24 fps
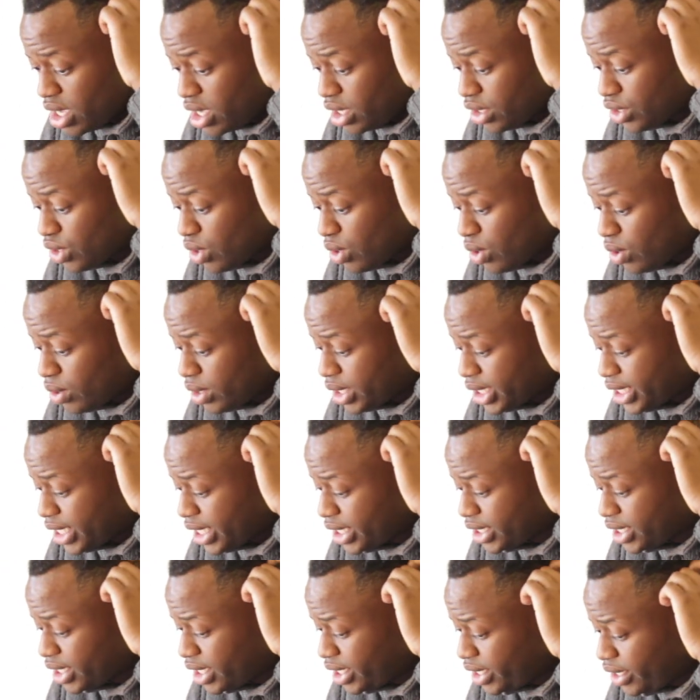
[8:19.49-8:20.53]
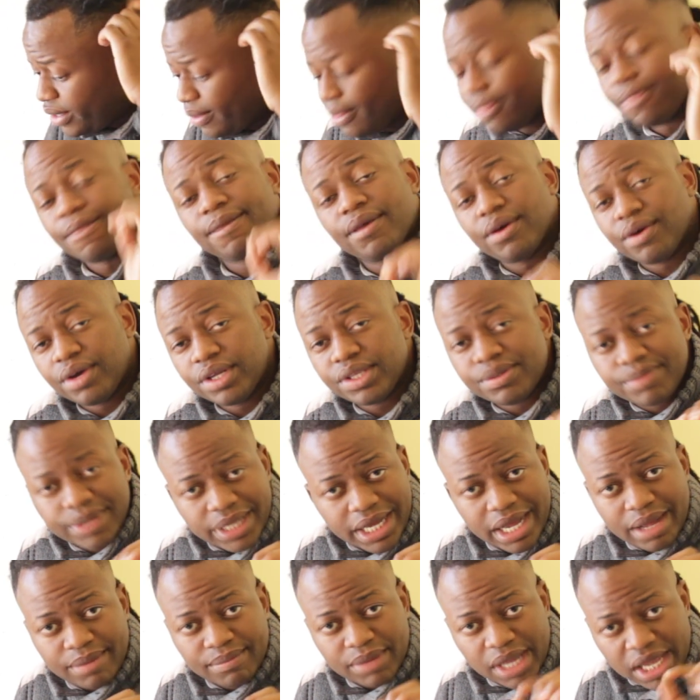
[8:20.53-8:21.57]
So essentially, you're going to
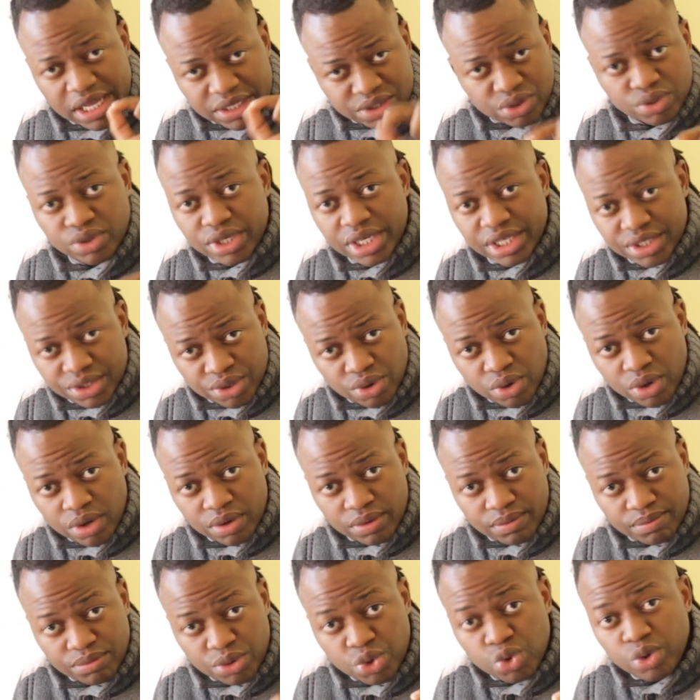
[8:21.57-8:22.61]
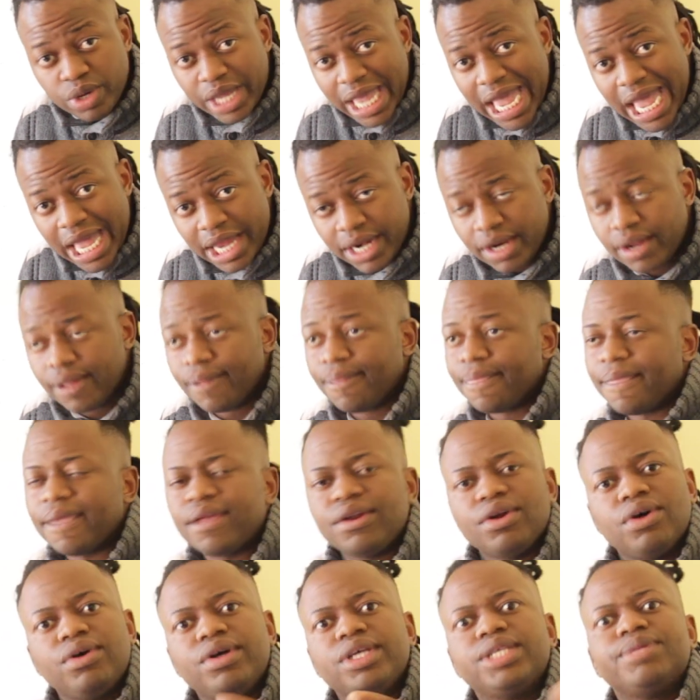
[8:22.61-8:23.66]
become as good as you can, and
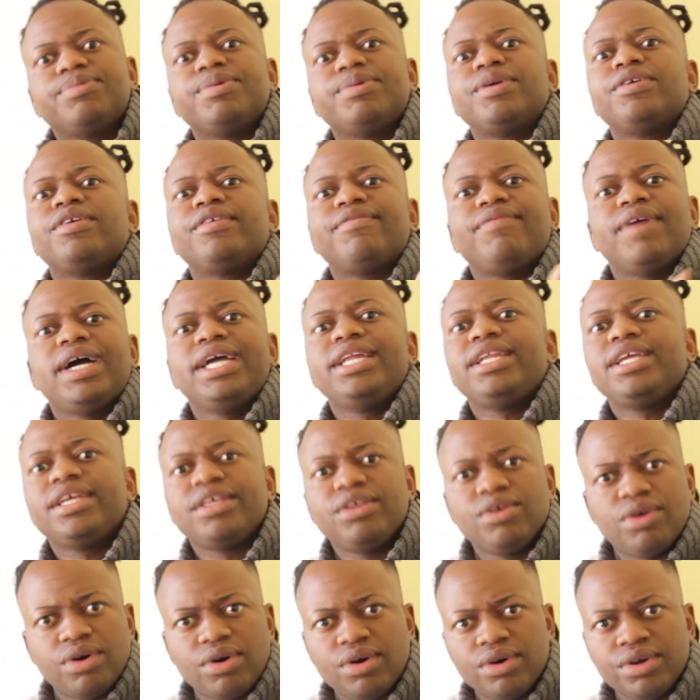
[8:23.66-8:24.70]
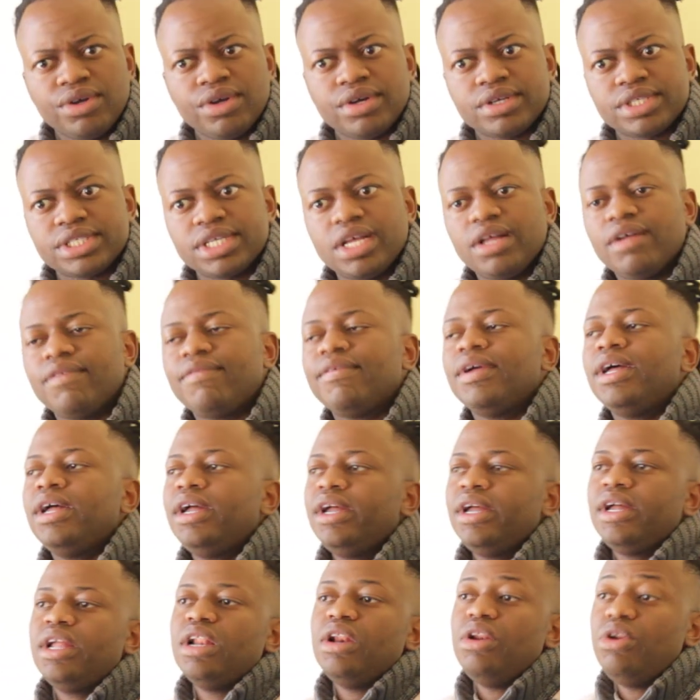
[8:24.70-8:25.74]
always be refining yourself,
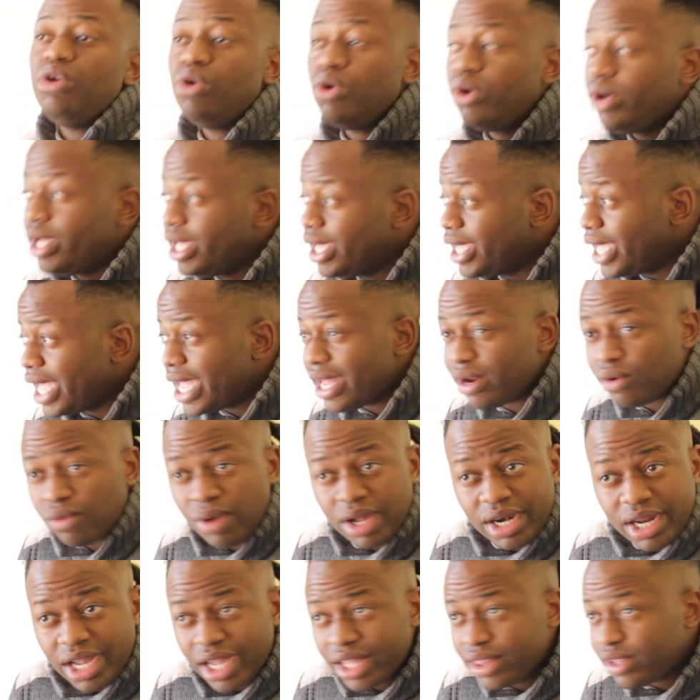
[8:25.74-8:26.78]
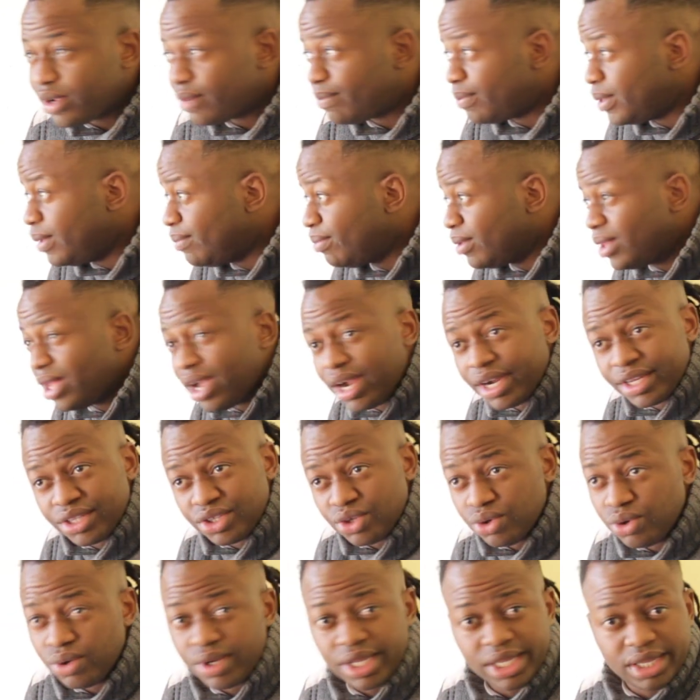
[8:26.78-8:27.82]
looking at what other people are
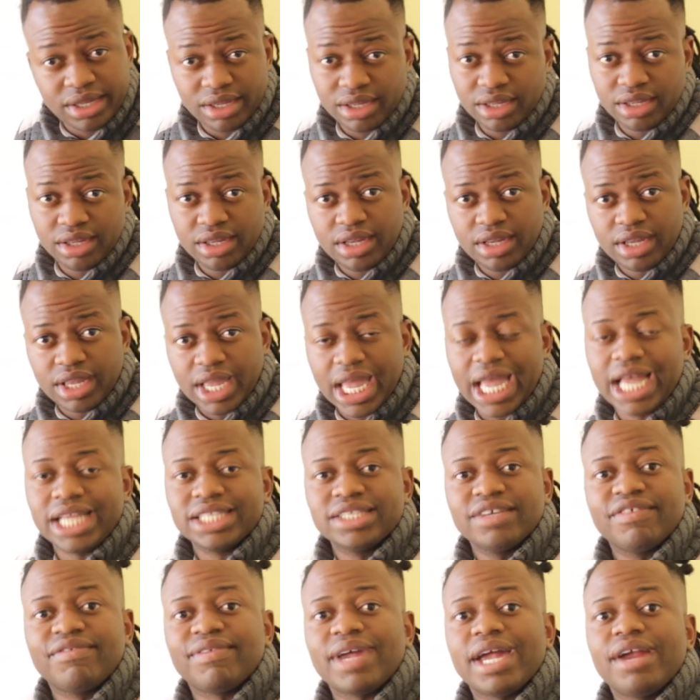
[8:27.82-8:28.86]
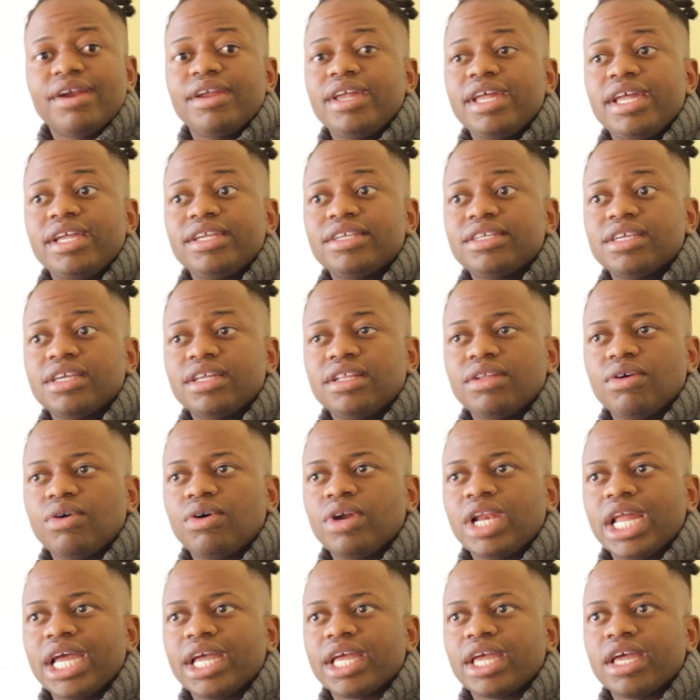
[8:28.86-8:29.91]
doing as a variation or
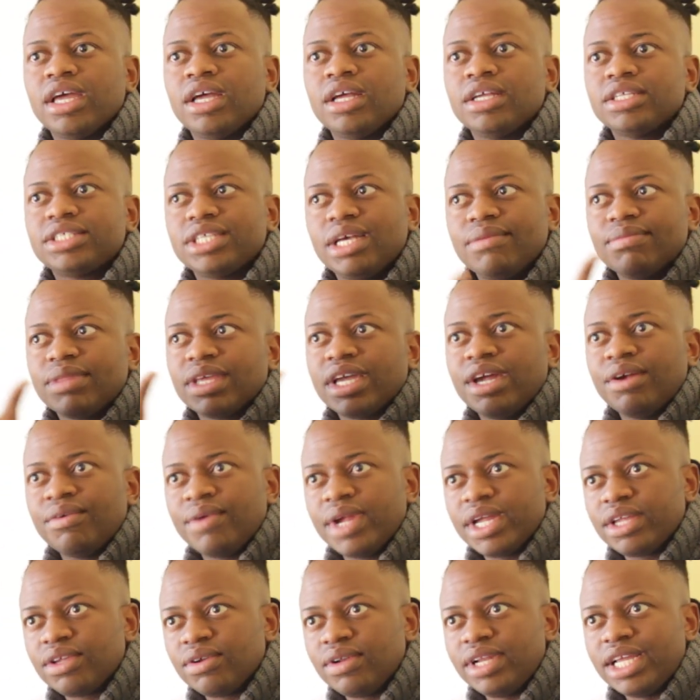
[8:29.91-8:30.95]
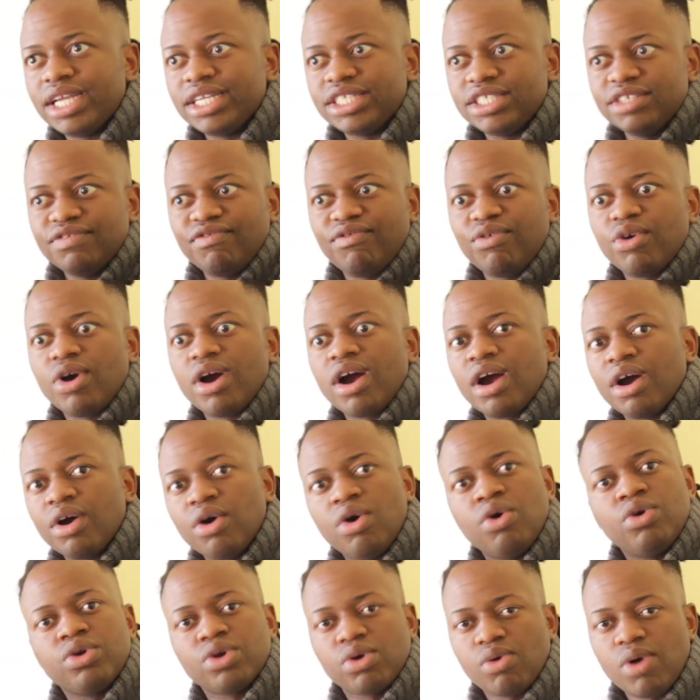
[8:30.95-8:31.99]
like something, a regulation for our
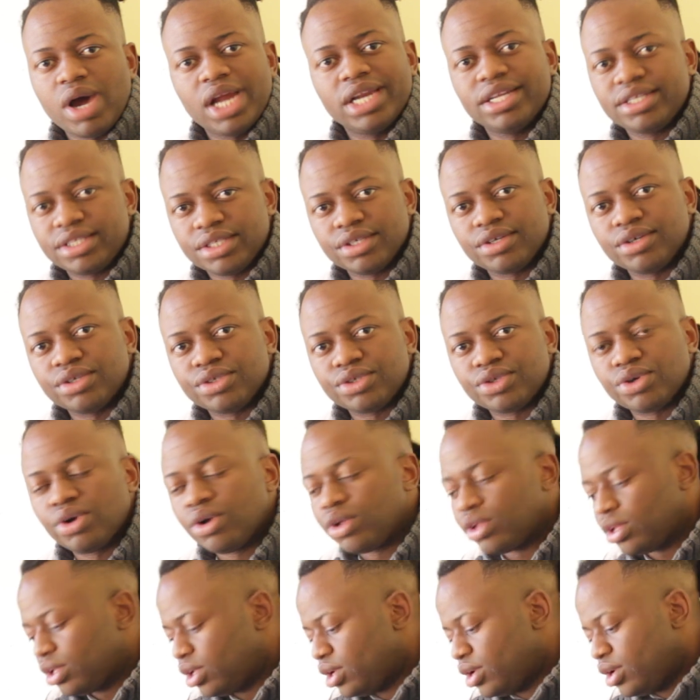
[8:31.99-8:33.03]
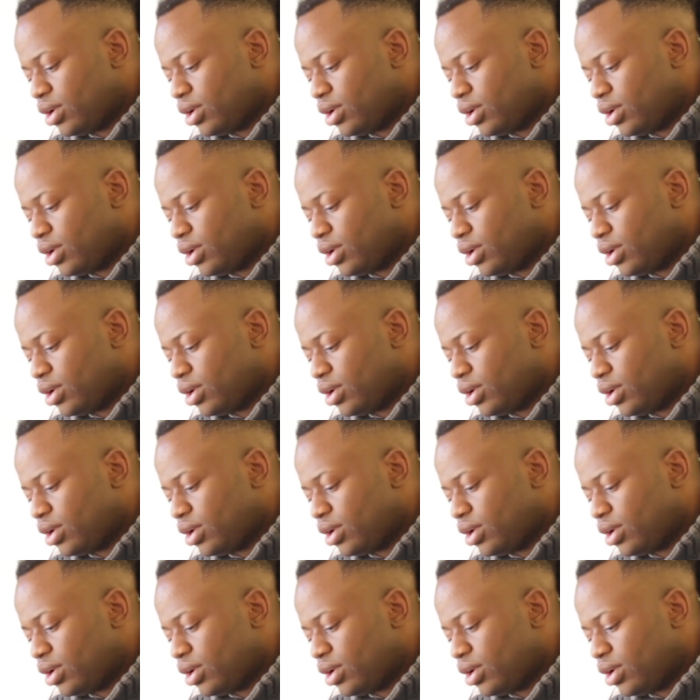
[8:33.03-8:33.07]
own quality control.